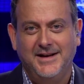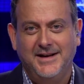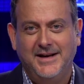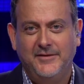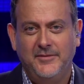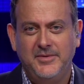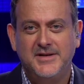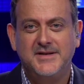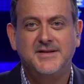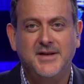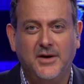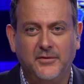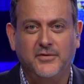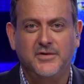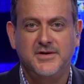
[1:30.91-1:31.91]
have a bit of
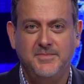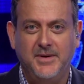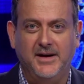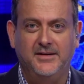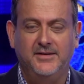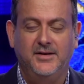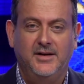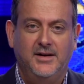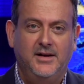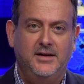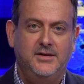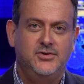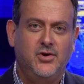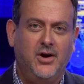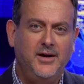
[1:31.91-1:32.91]
self-respect,
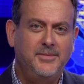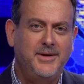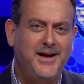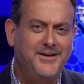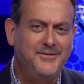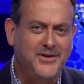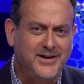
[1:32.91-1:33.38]
and try to behave